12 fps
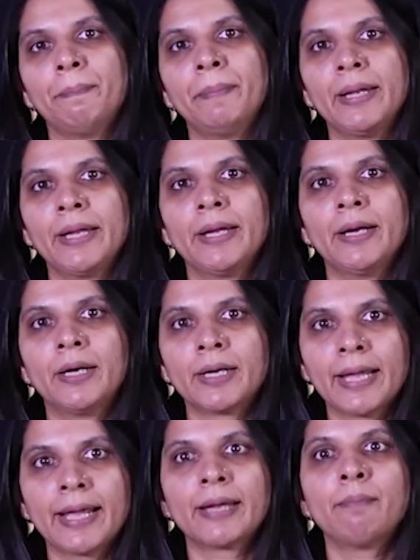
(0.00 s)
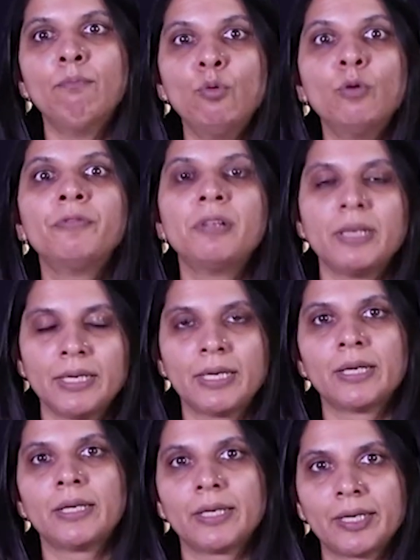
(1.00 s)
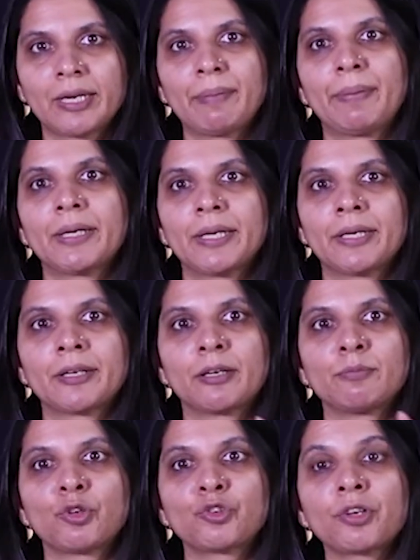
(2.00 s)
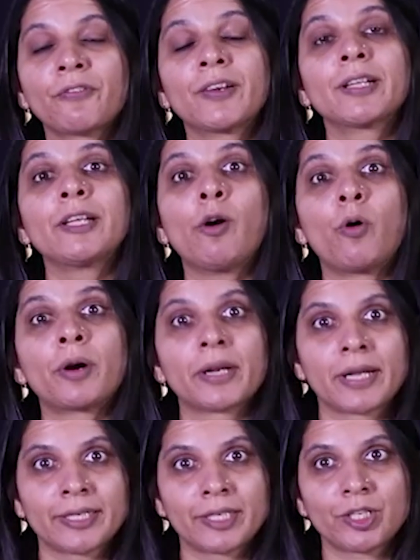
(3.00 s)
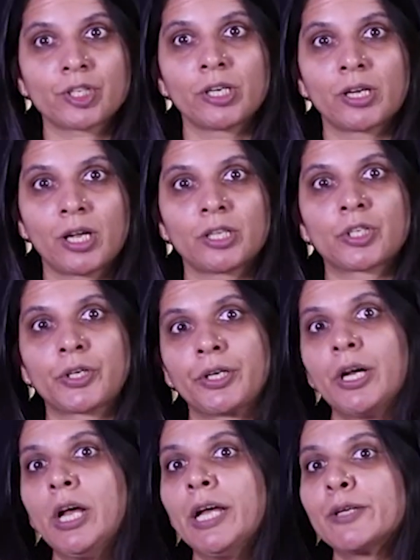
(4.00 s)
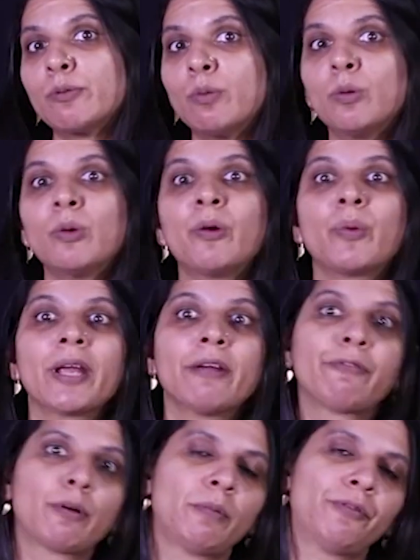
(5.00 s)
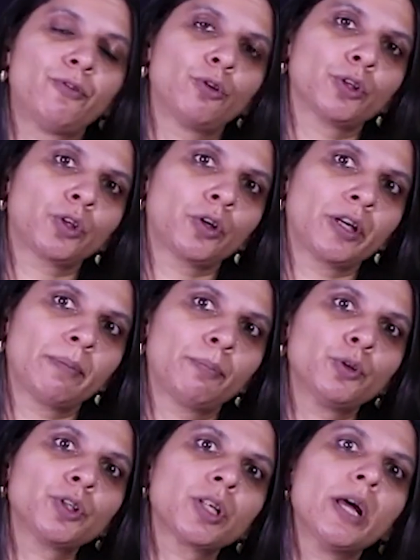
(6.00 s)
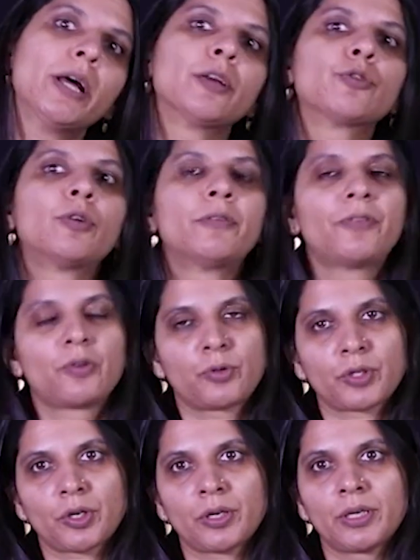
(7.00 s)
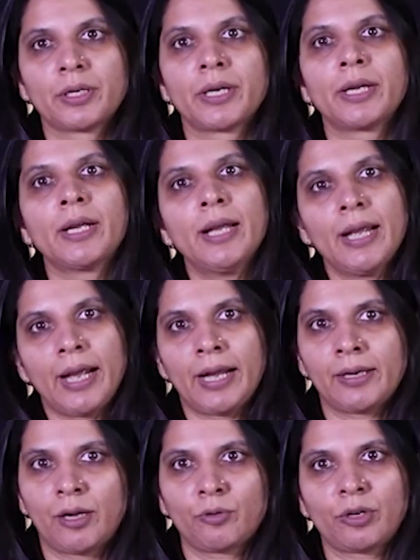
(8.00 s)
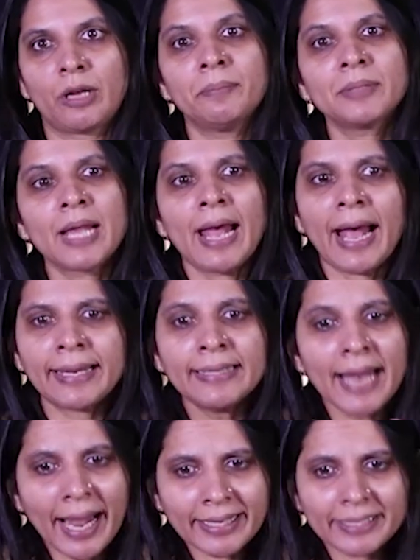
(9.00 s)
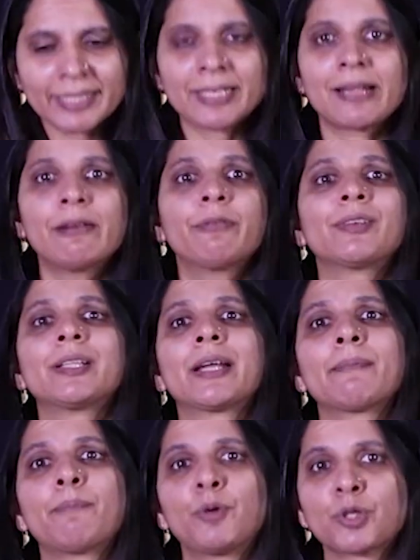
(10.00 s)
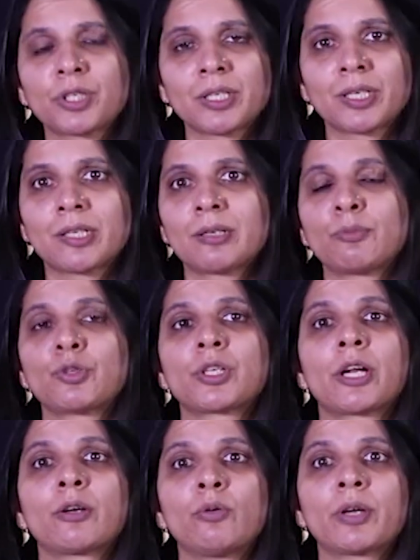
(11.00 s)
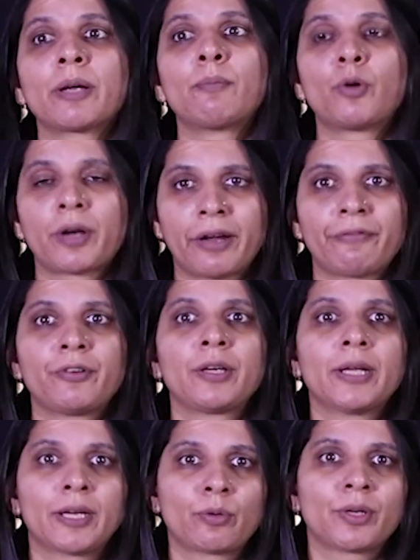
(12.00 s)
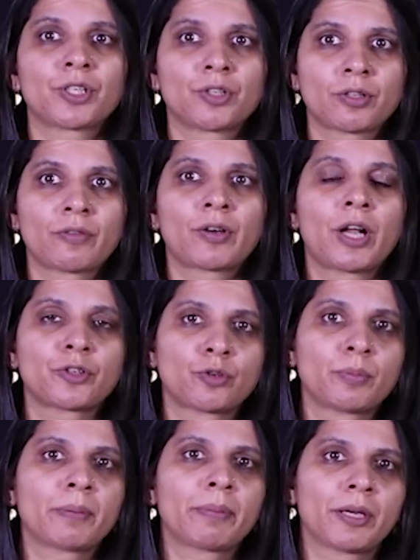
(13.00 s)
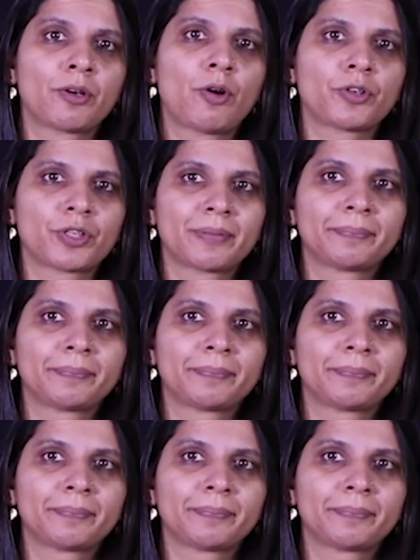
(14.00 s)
may again move the needle a little bit in terms of shifting the organizational culture to move away from a focus on inputs to a focus on learning and outcomes, and that itself will then push the system to start looking more carefully at questions of classroom and pedagogy.